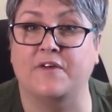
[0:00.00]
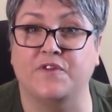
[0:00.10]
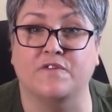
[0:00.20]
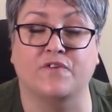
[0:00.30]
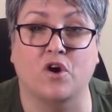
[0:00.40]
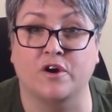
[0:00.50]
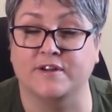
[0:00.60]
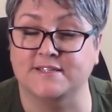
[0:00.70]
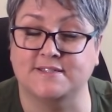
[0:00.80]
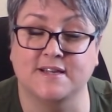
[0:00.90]
out there for
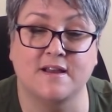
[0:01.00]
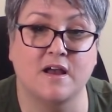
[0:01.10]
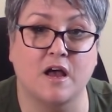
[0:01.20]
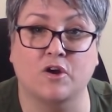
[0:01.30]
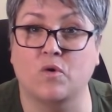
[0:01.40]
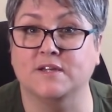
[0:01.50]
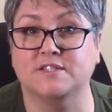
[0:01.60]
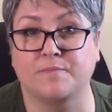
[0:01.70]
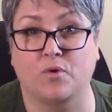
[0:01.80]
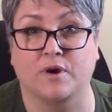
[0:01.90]
artists across
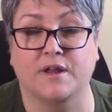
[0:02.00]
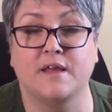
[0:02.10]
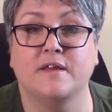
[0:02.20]
the board.